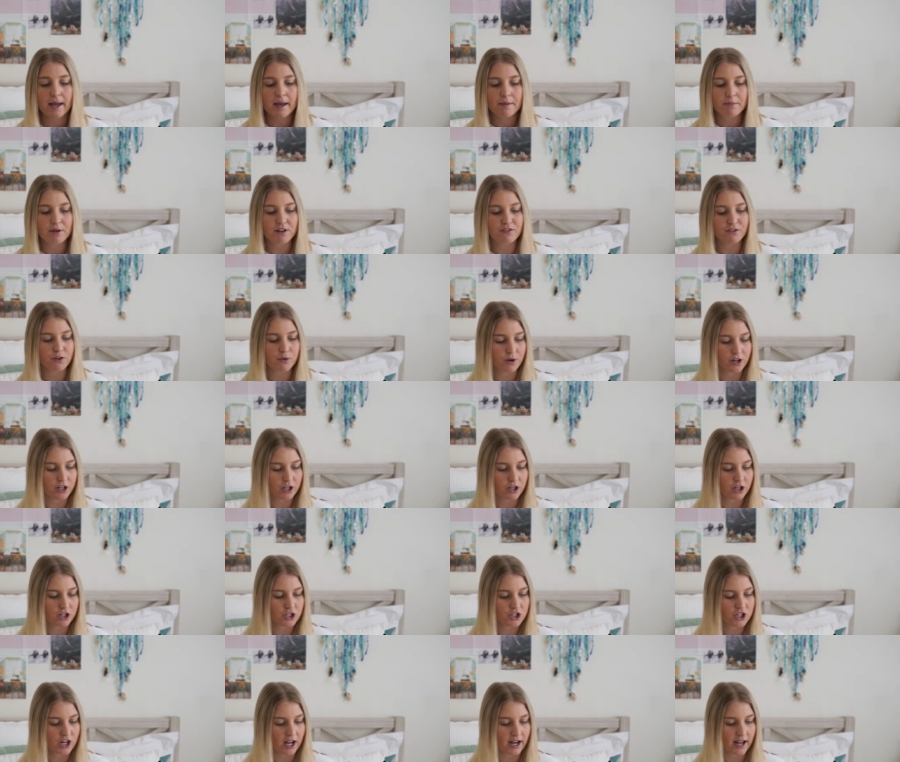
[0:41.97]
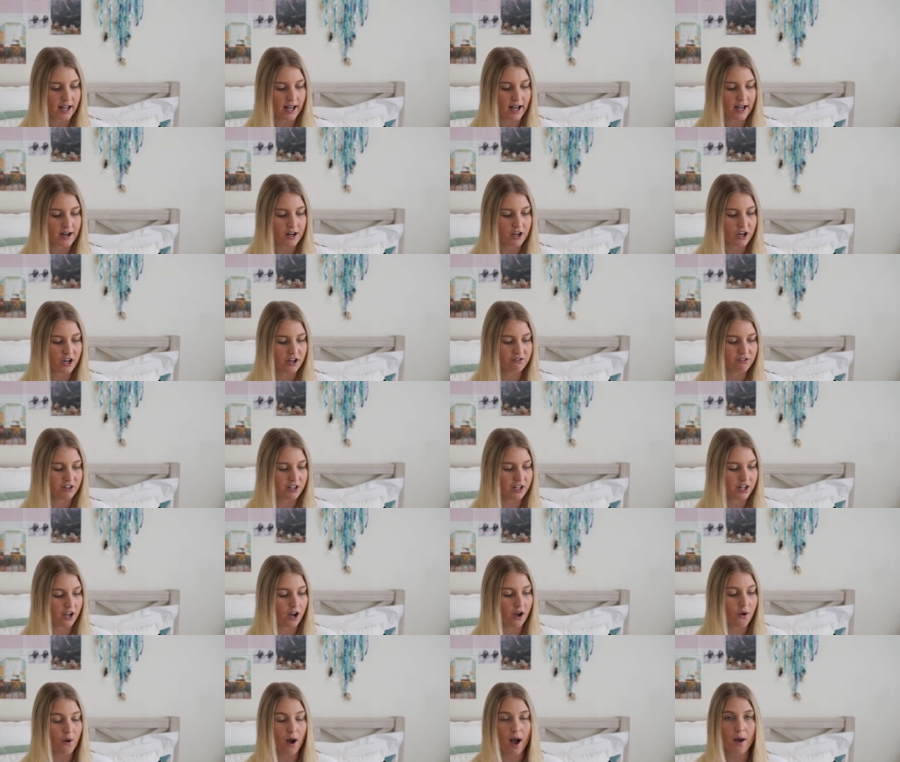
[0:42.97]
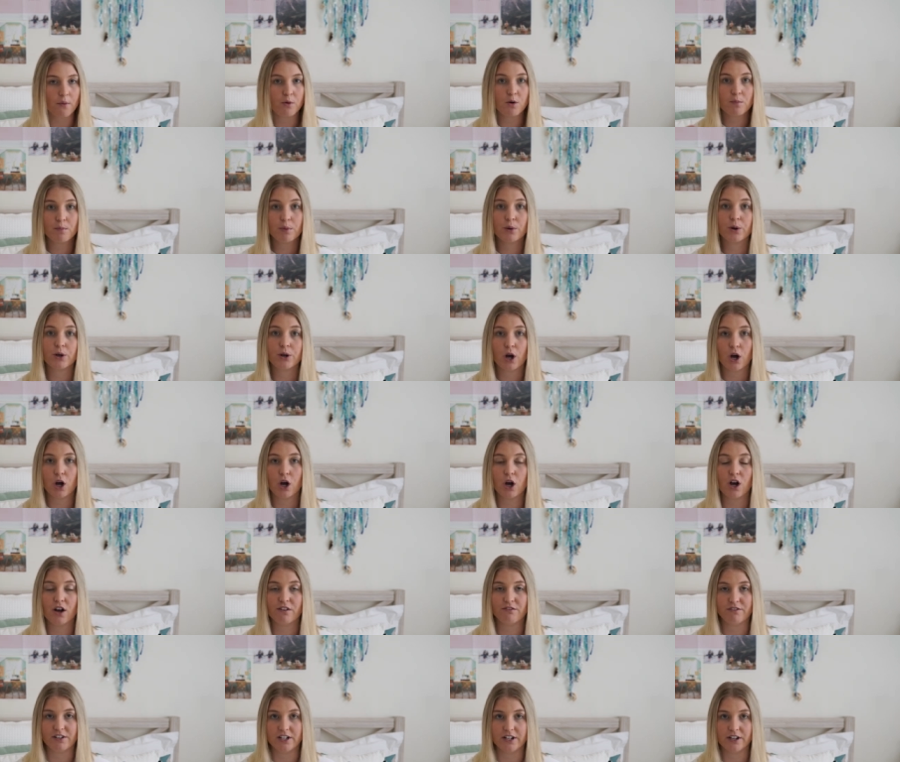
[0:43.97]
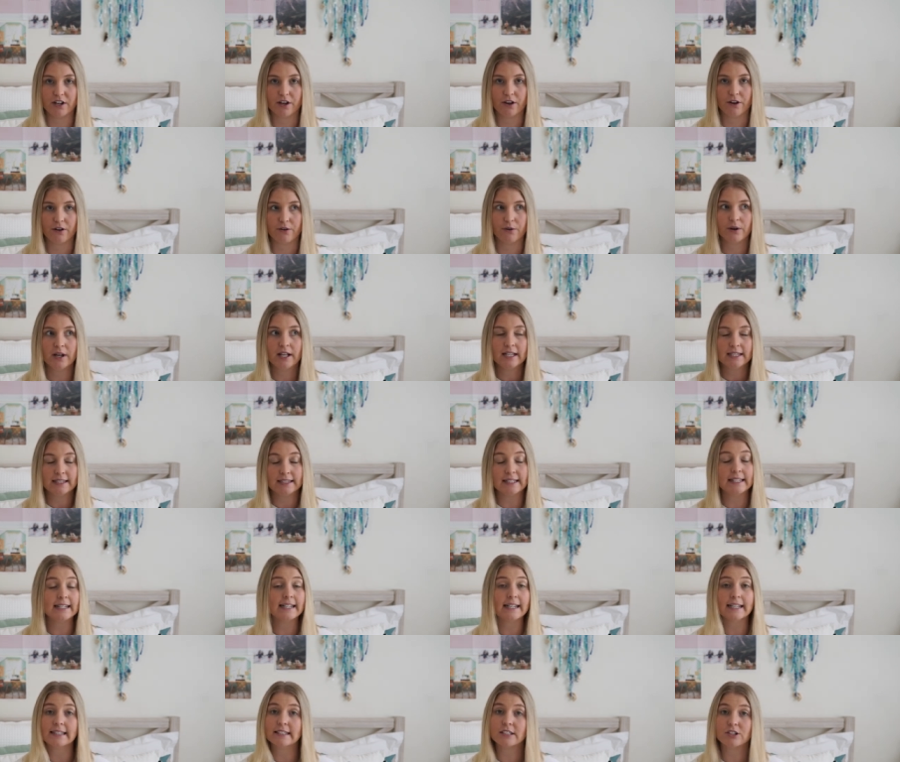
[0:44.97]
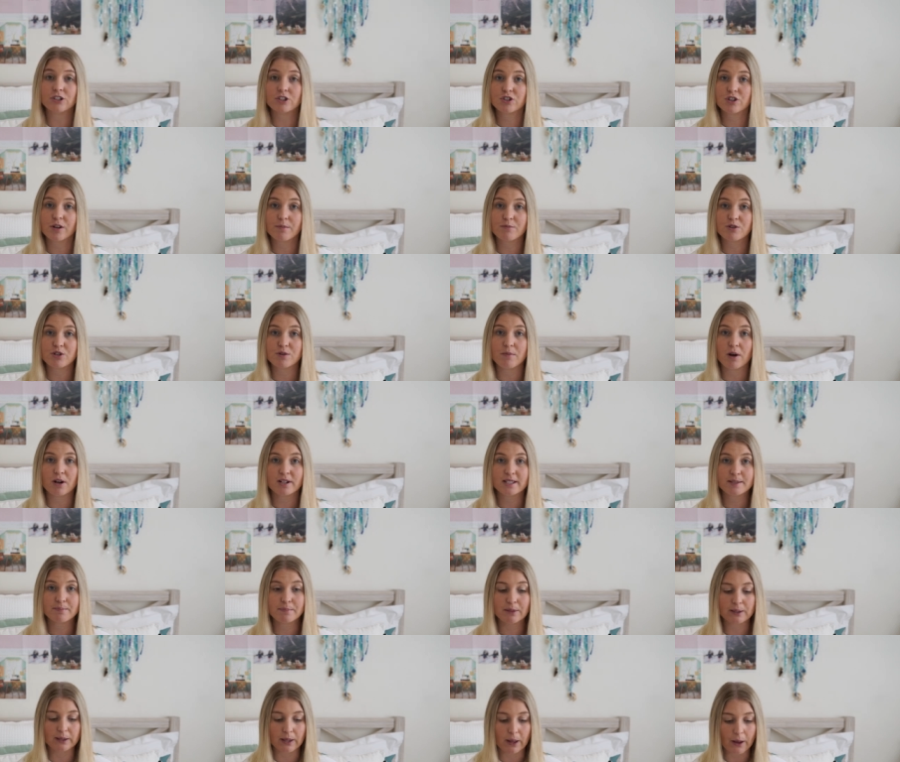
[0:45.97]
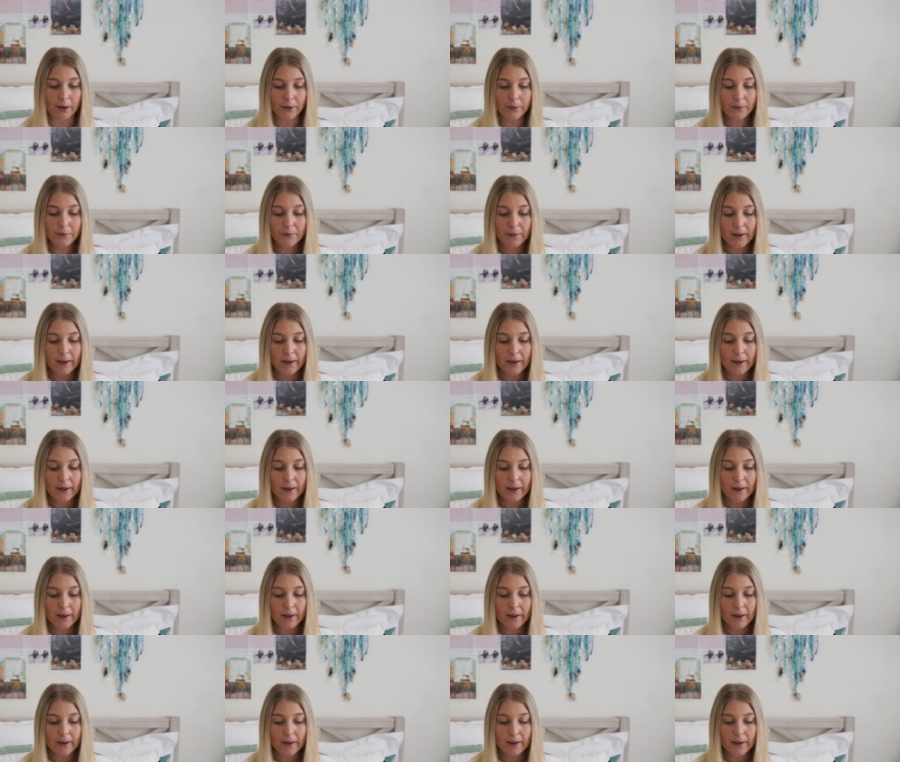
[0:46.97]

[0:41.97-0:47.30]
but if you want to go check out her video I will put her video link in the description box below